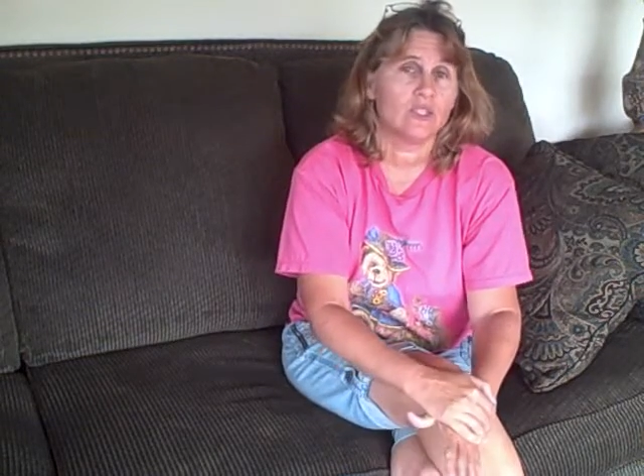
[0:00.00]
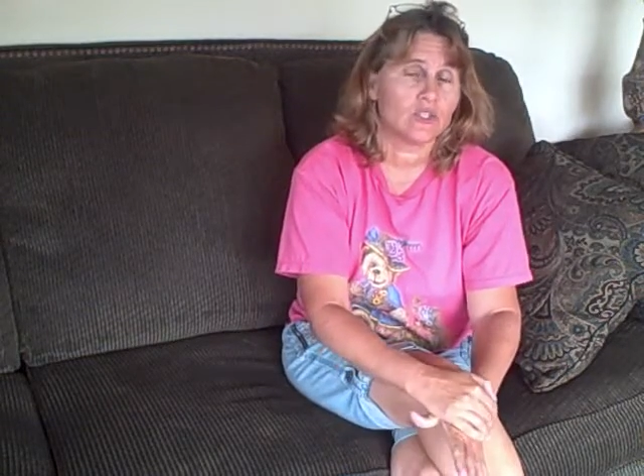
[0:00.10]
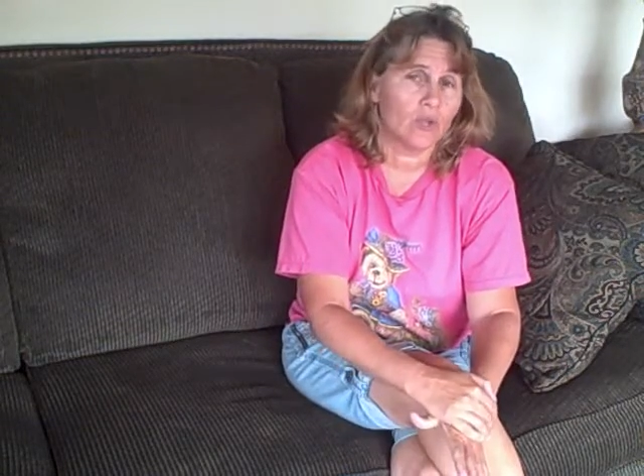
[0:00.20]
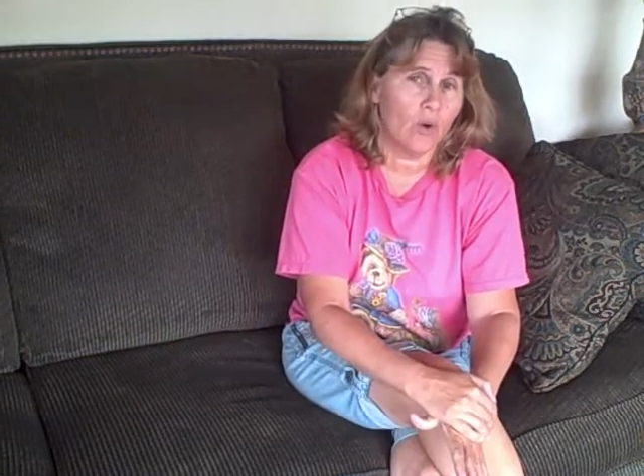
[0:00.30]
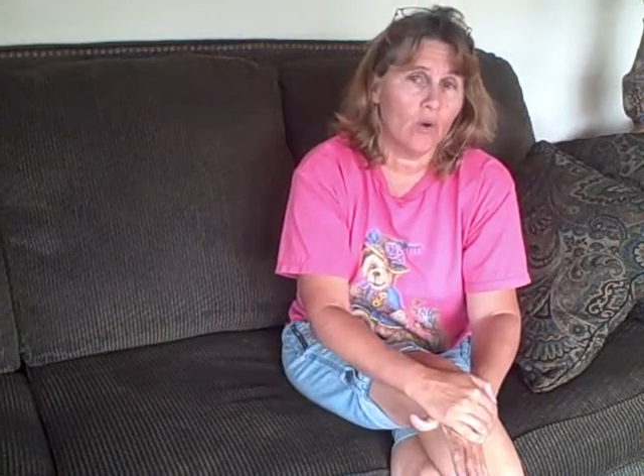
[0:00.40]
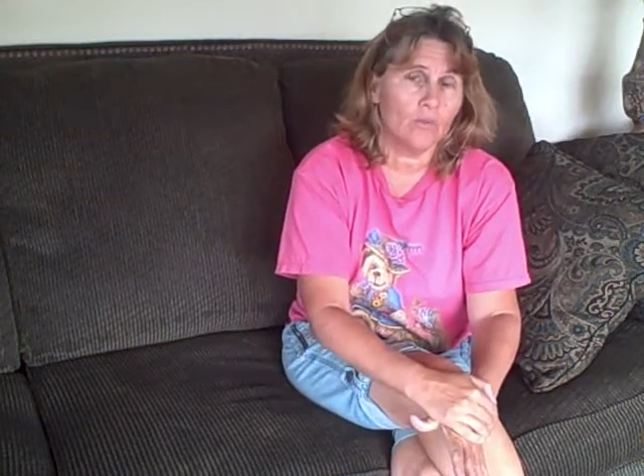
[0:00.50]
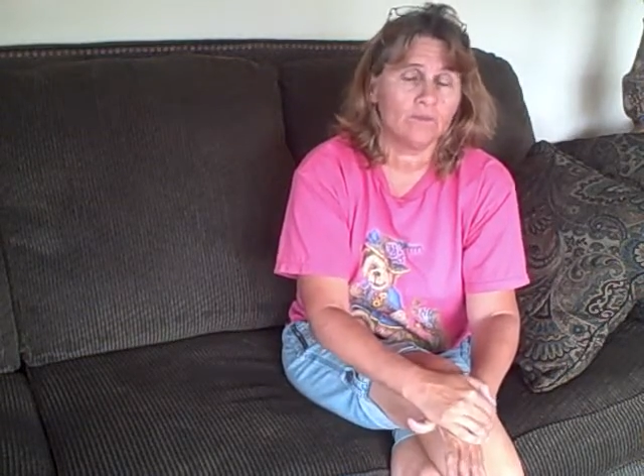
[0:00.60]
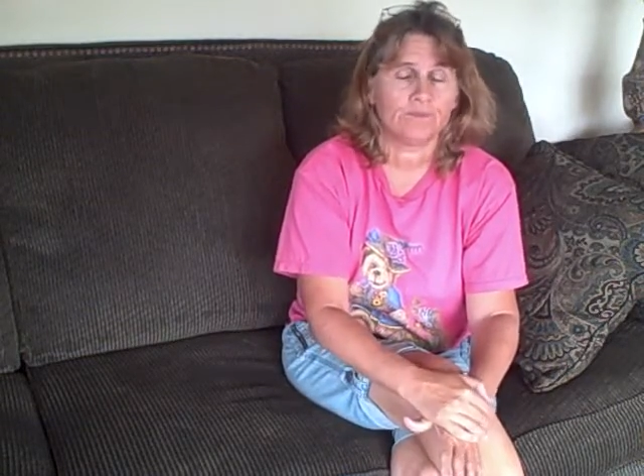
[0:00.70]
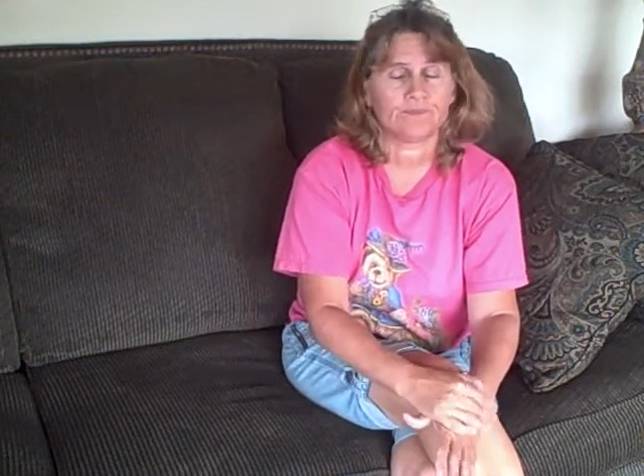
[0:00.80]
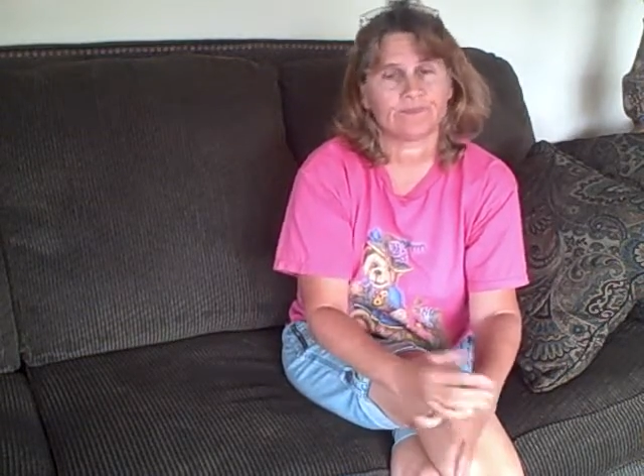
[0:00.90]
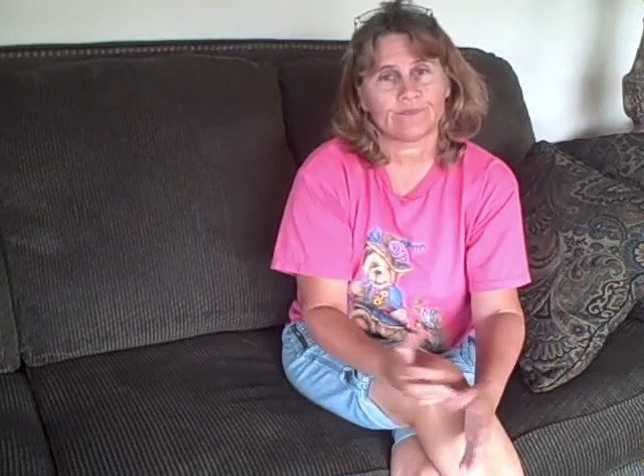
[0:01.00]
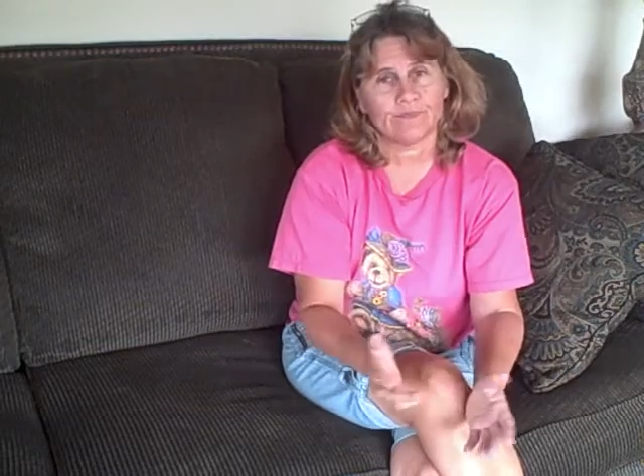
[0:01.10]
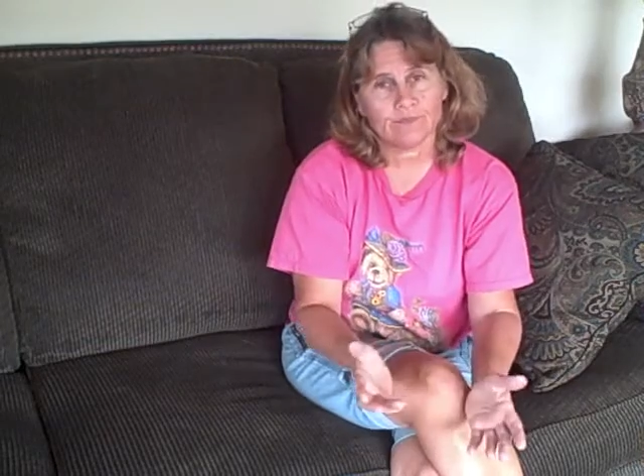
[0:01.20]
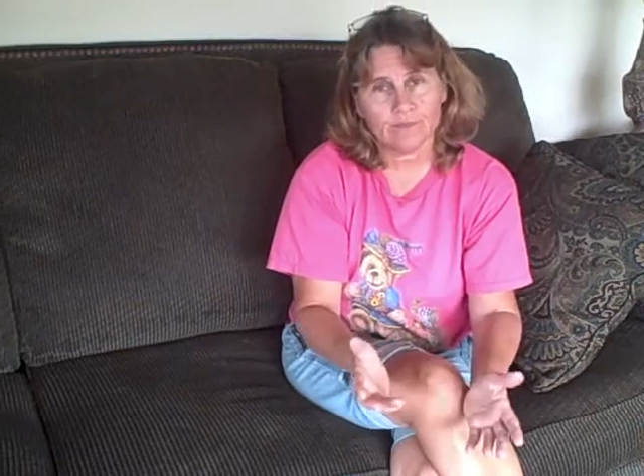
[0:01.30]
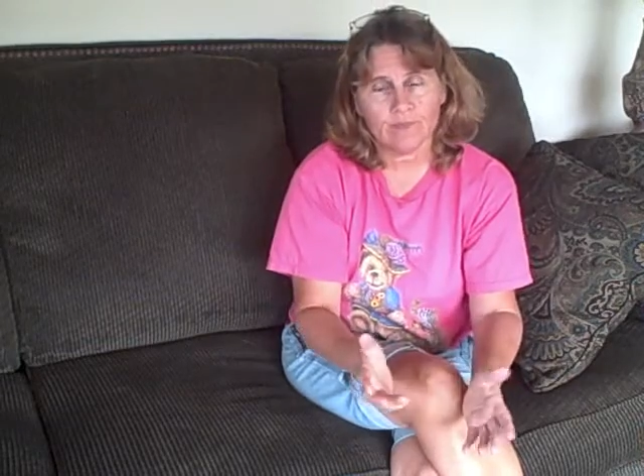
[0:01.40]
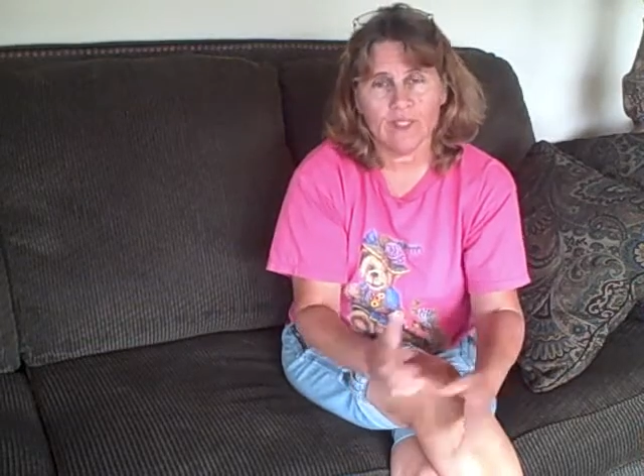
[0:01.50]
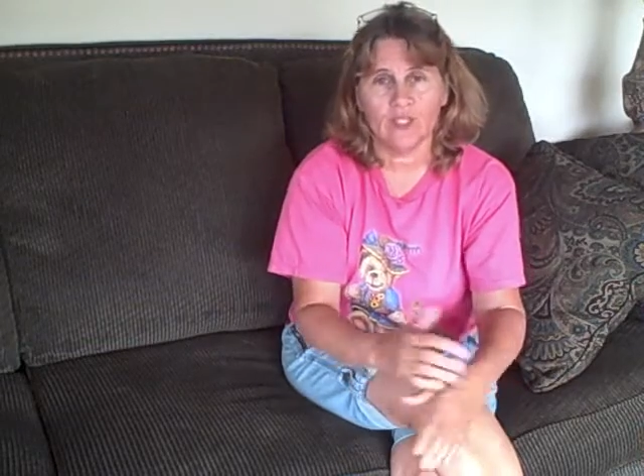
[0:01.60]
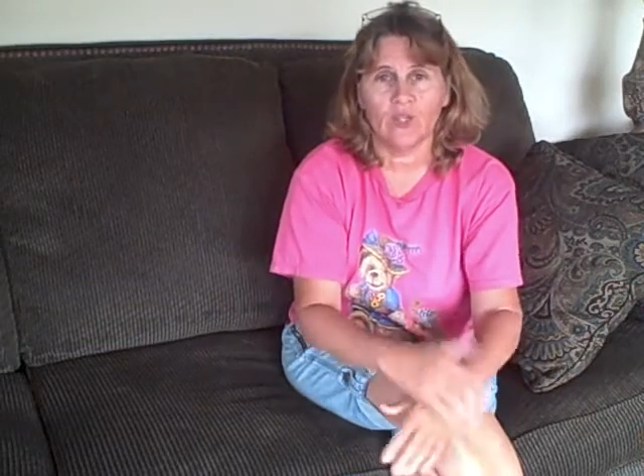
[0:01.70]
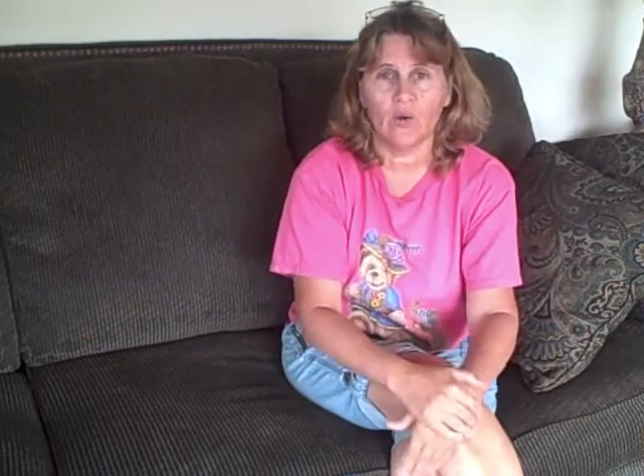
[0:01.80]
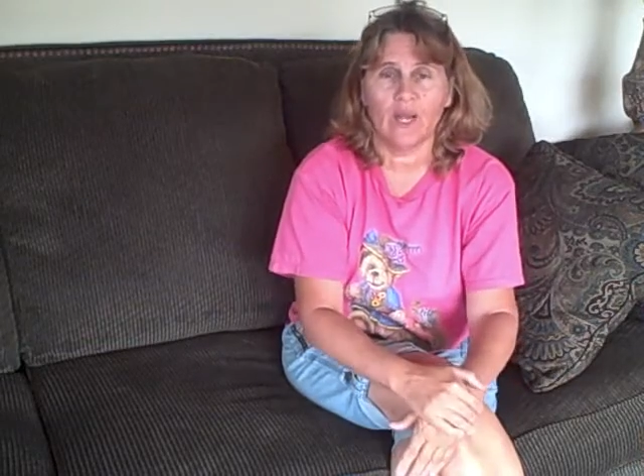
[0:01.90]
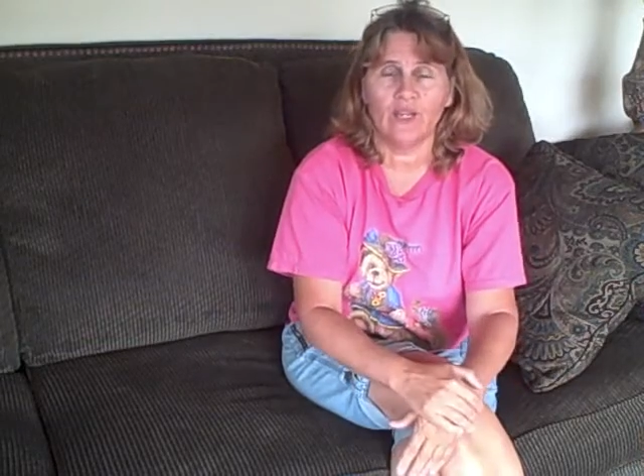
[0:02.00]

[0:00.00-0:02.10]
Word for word: So, you know,